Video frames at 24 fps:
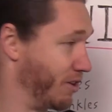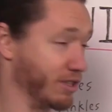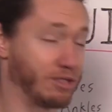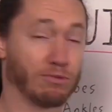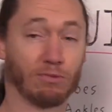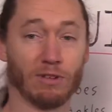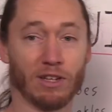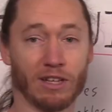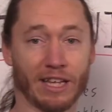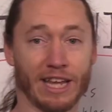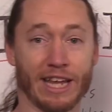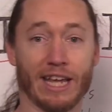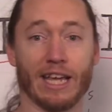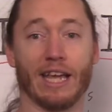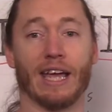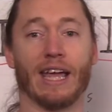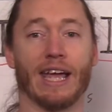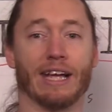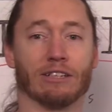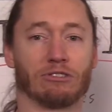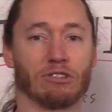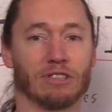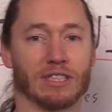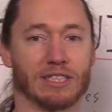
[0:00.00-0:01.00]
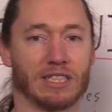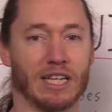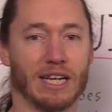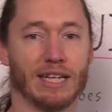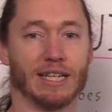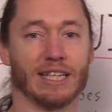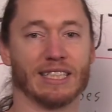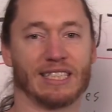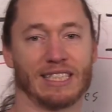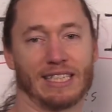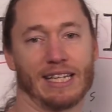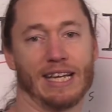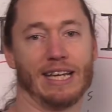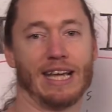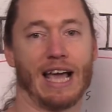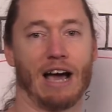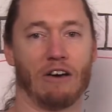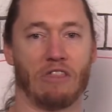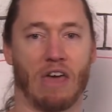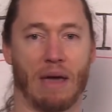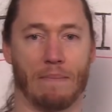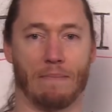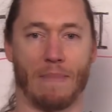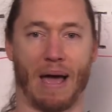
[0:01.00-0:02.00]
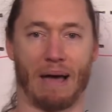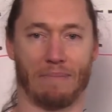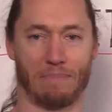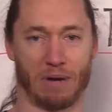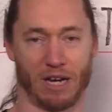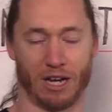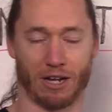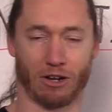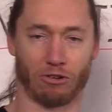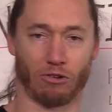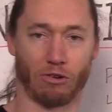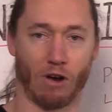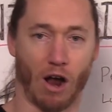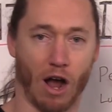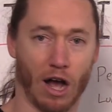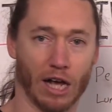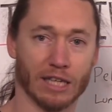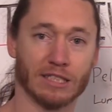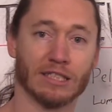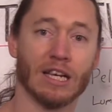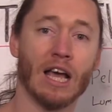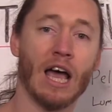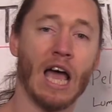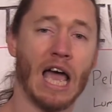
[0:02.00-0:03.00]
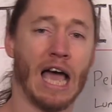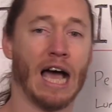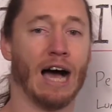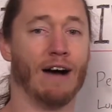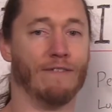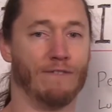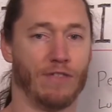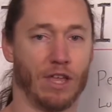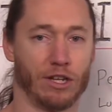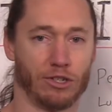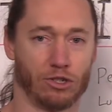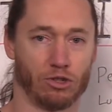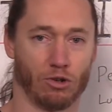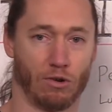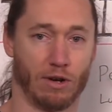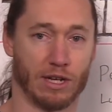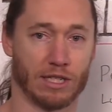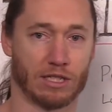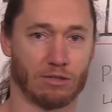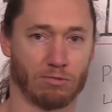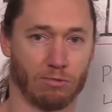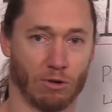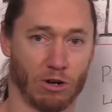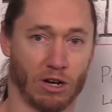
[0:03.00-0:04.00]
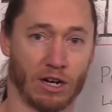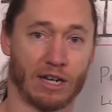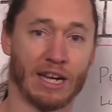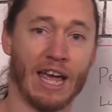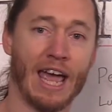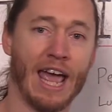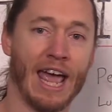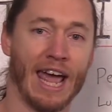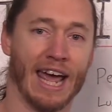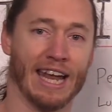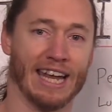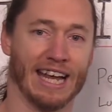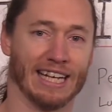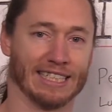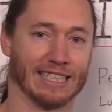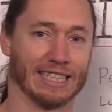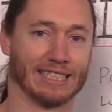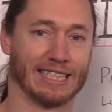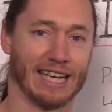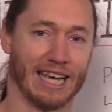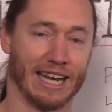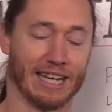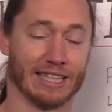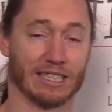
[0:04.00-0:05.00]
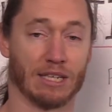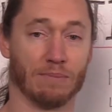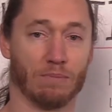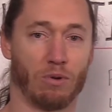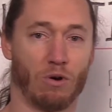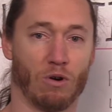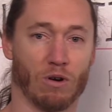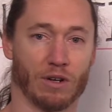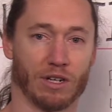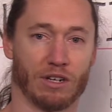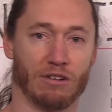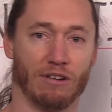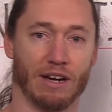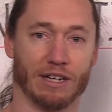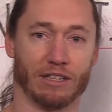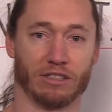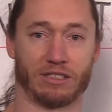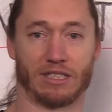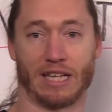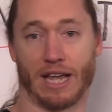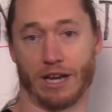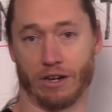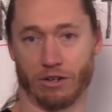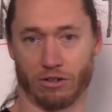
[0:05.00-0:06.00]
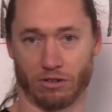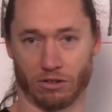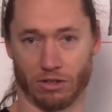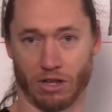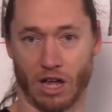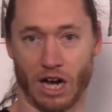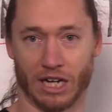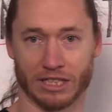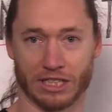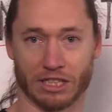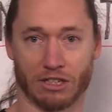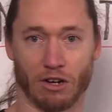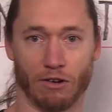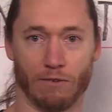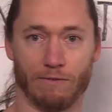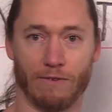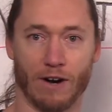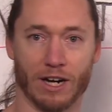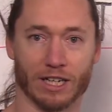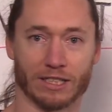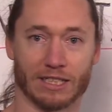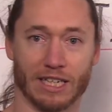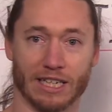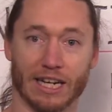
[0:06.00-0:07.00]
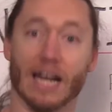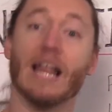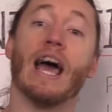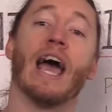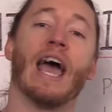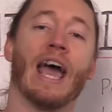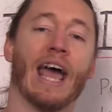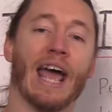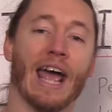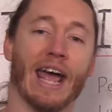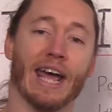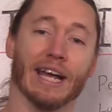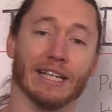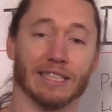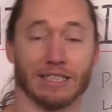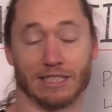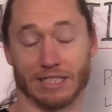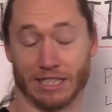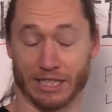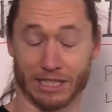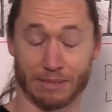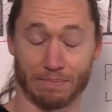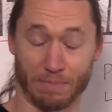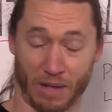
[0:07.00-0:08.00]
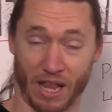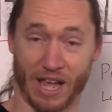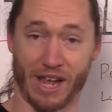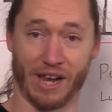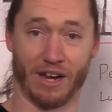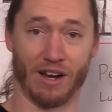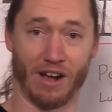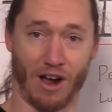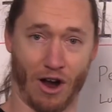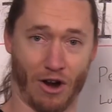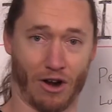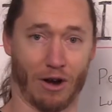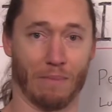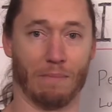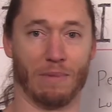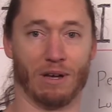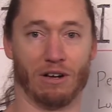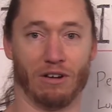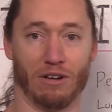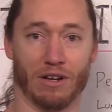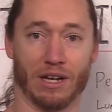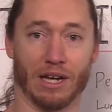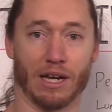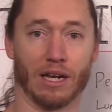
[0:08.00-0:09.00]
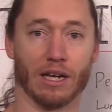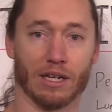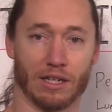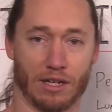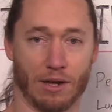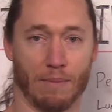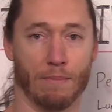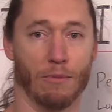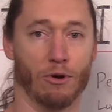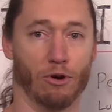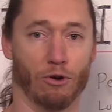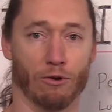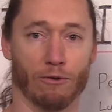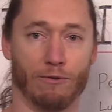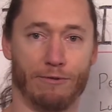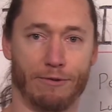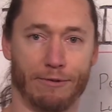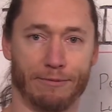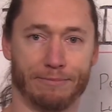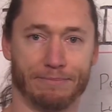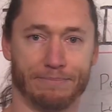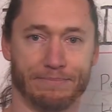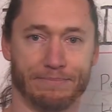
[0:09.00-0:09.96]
it's really interesting to see how that mapping across of the joints work. And as I said, it's important to understand neurological function and just plain our ability to move.